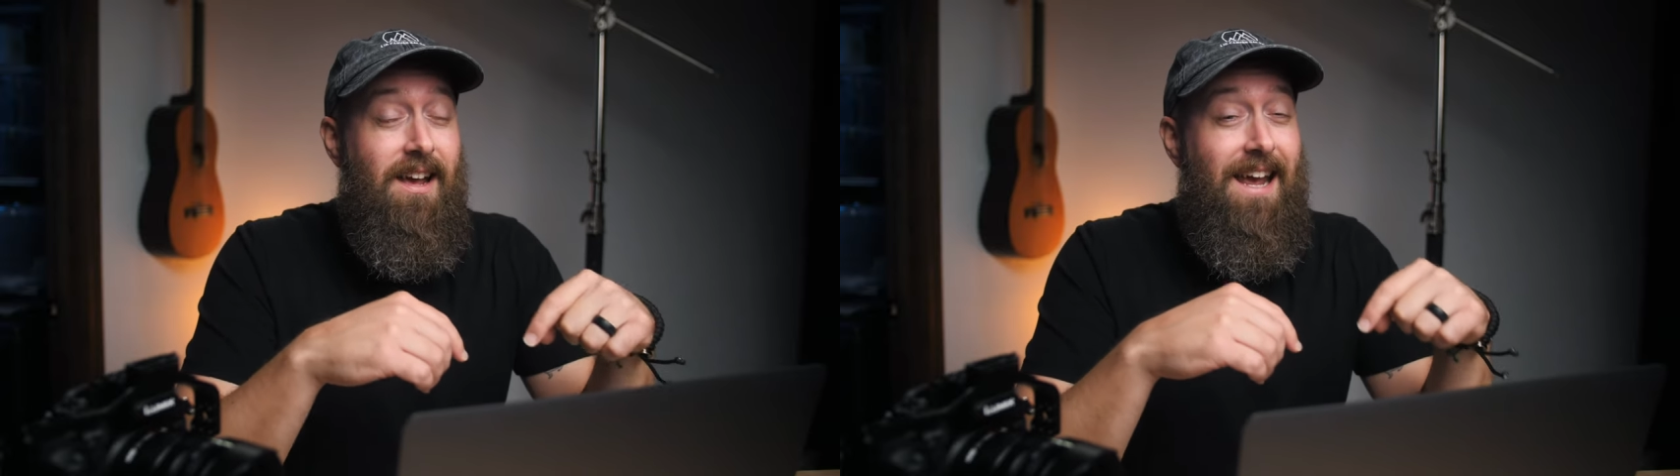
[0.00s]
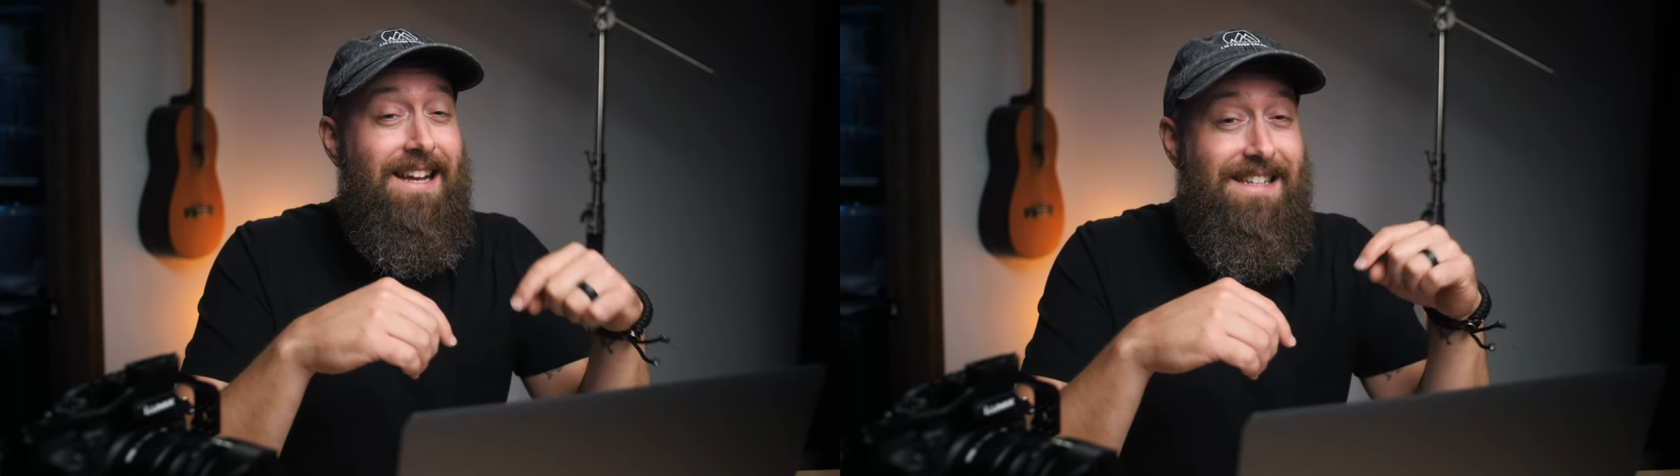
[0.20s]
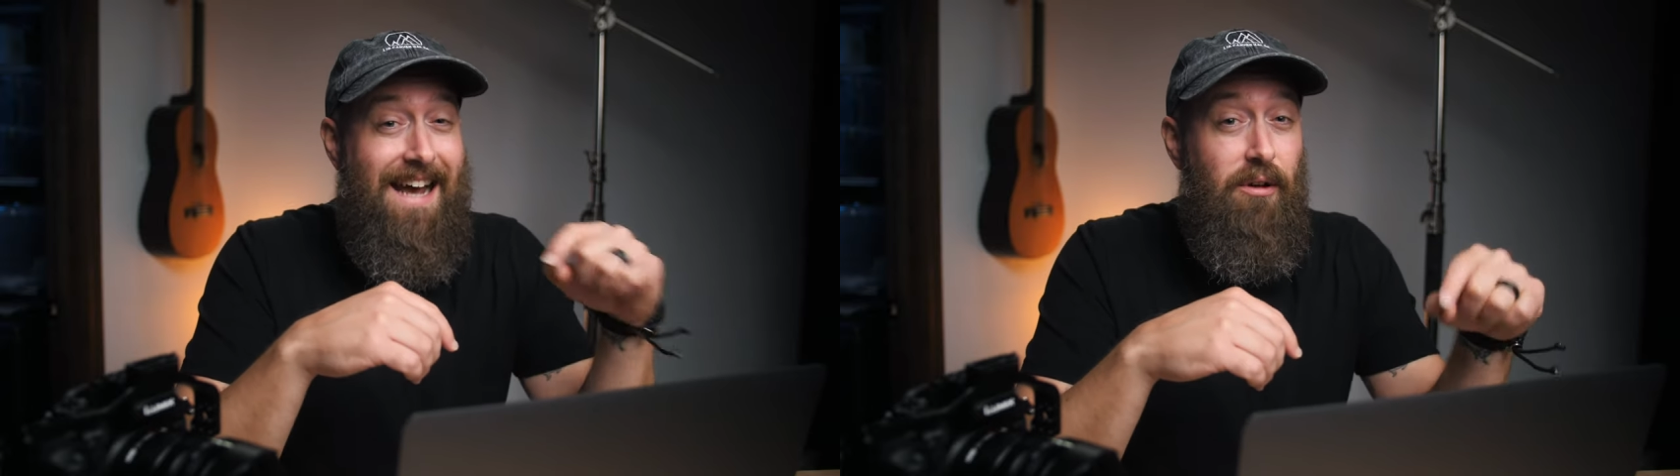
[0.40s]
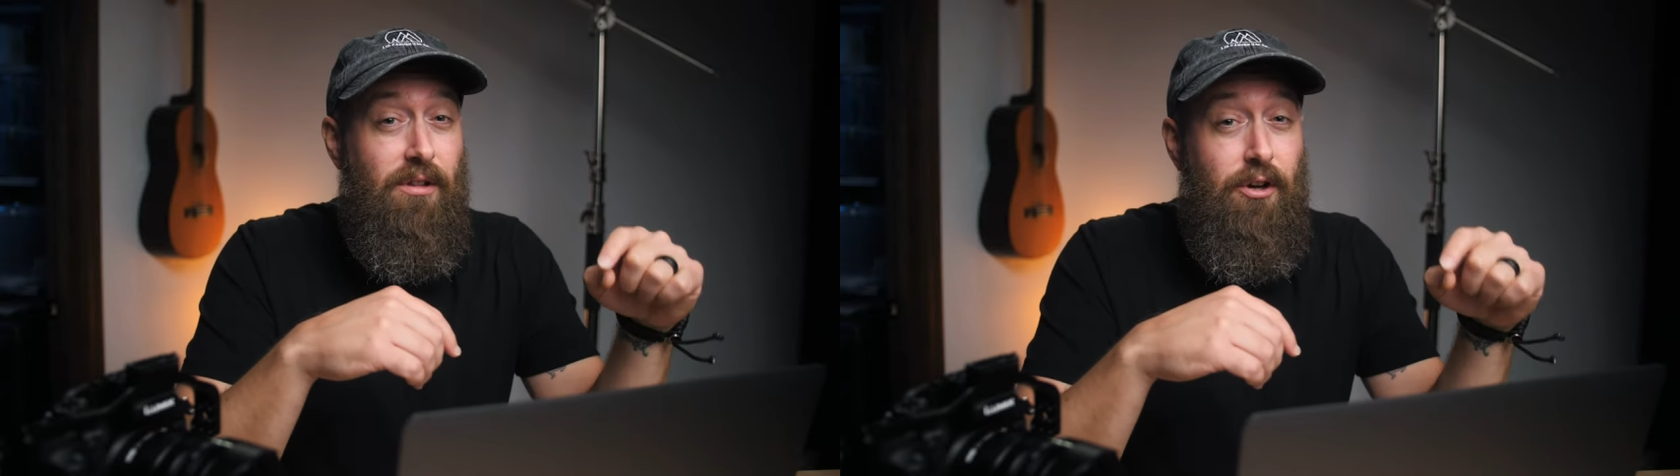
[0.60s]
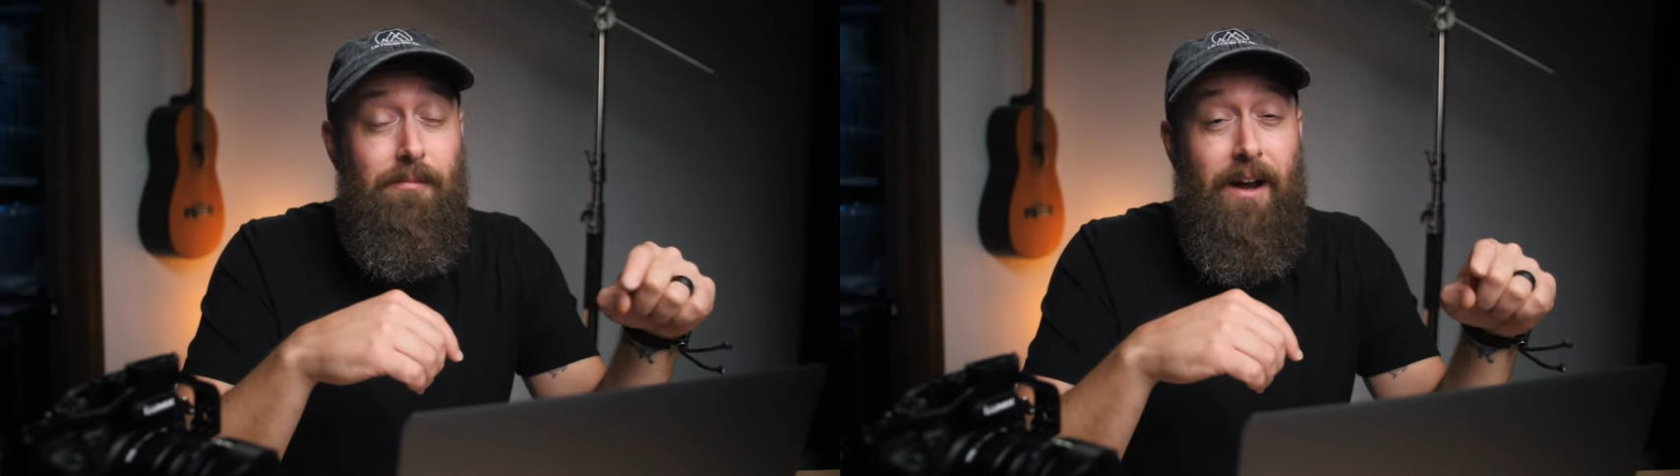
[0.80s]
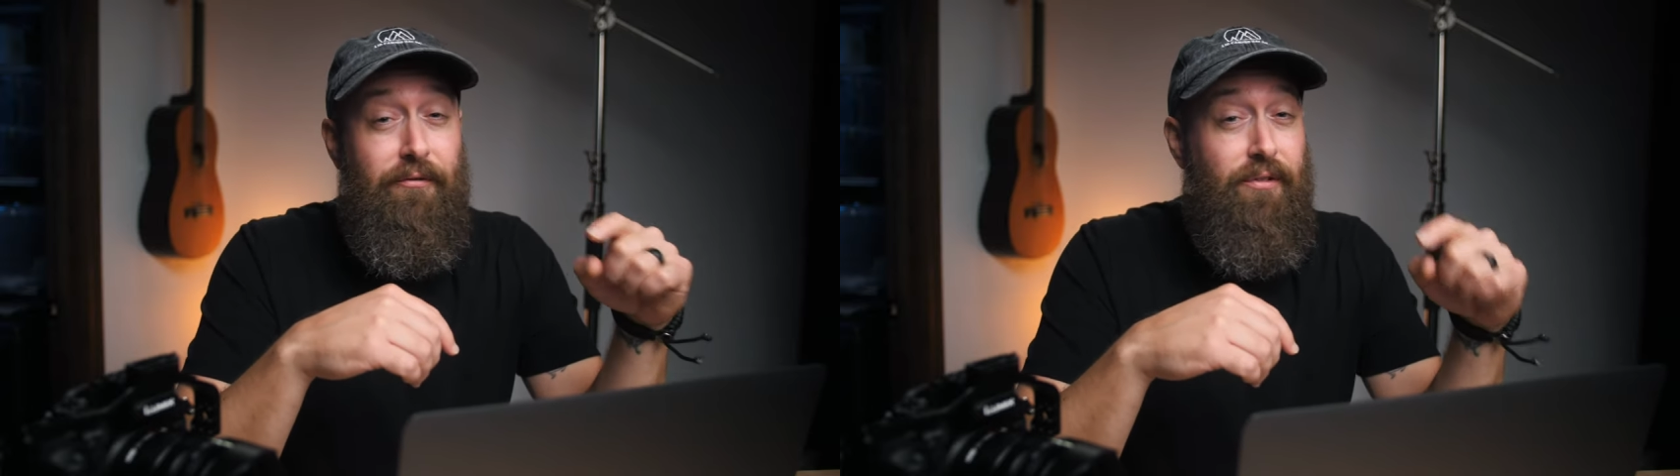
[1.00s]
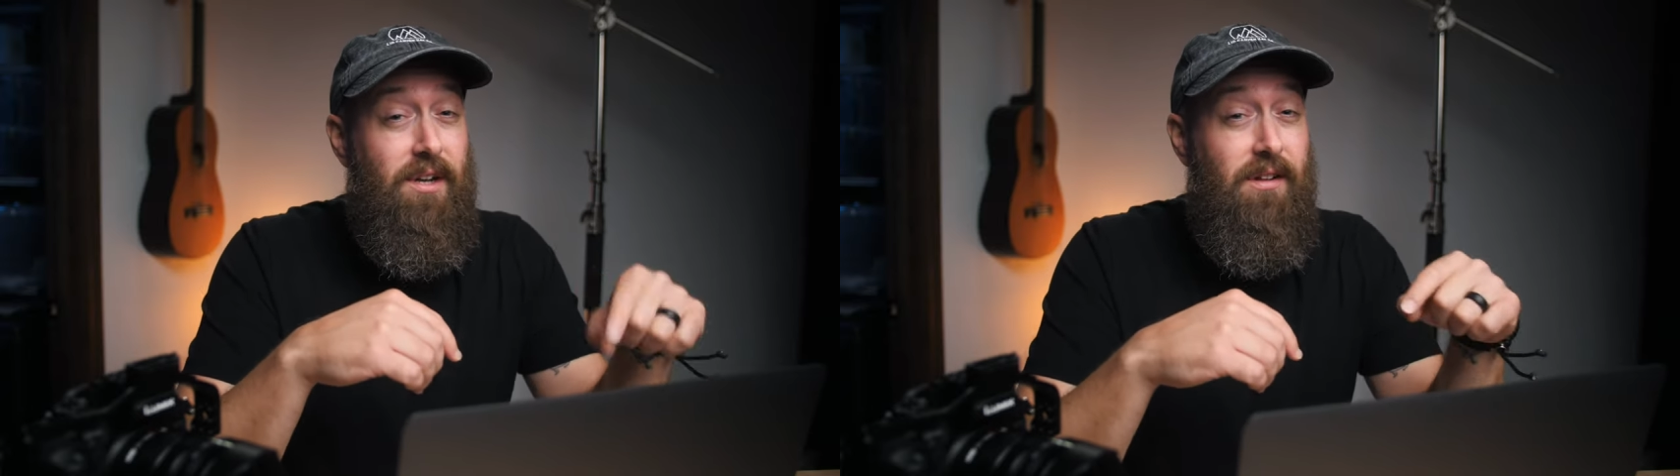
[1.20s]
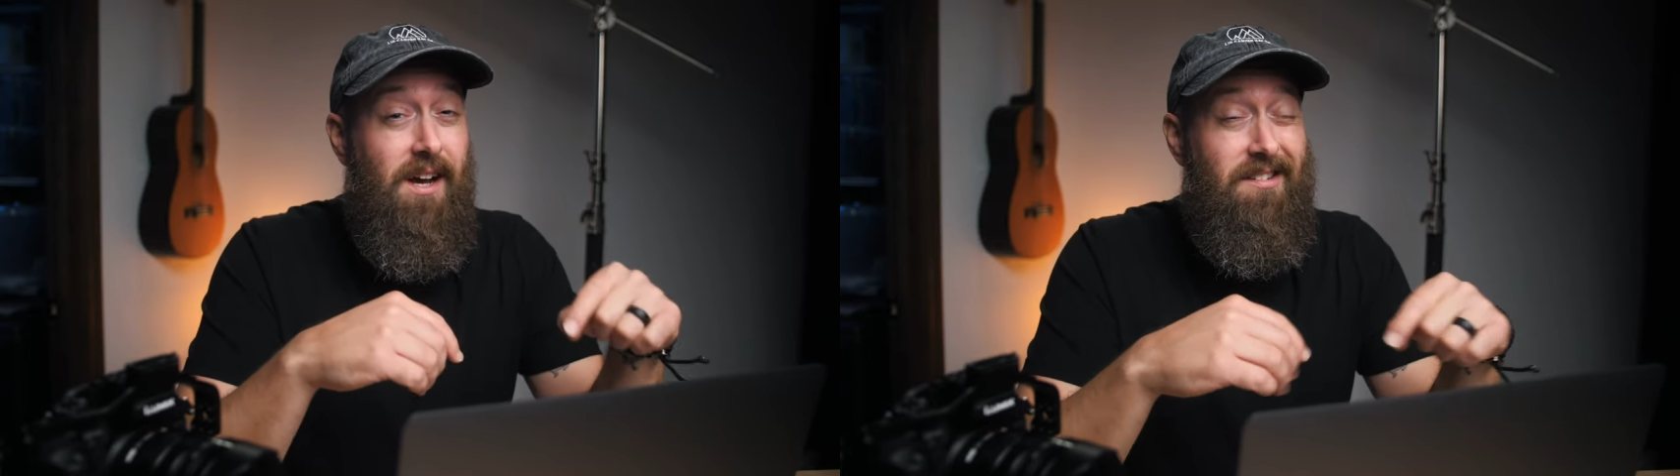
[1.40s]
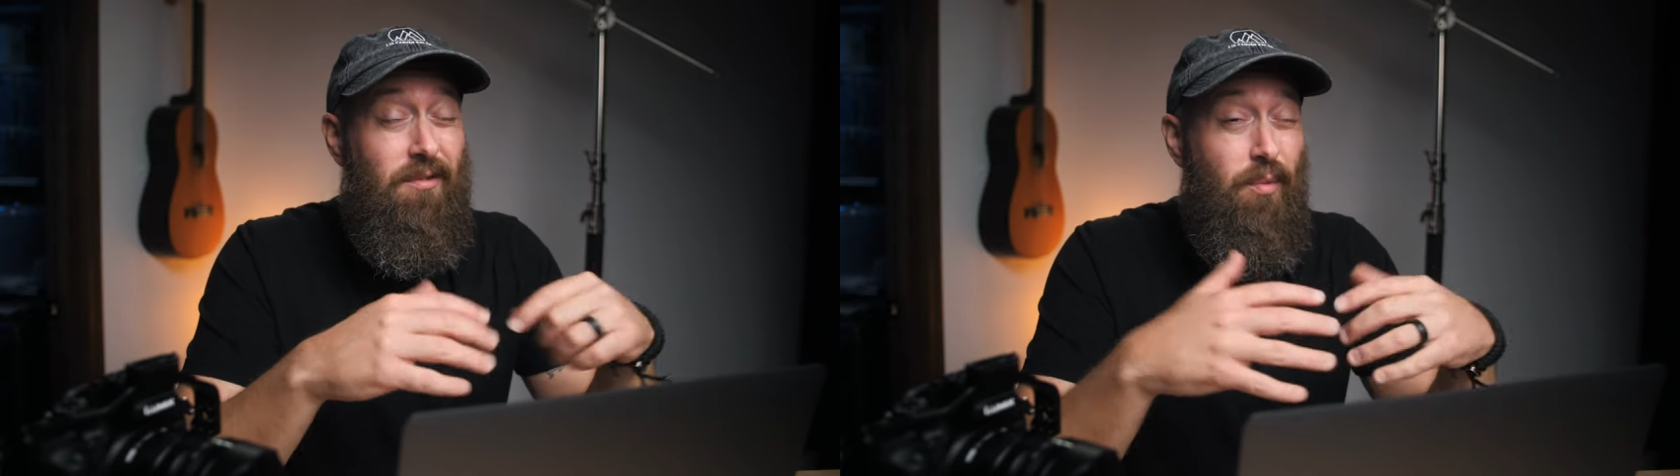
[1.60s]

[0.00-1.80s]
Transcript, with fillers: and download my free LUTs,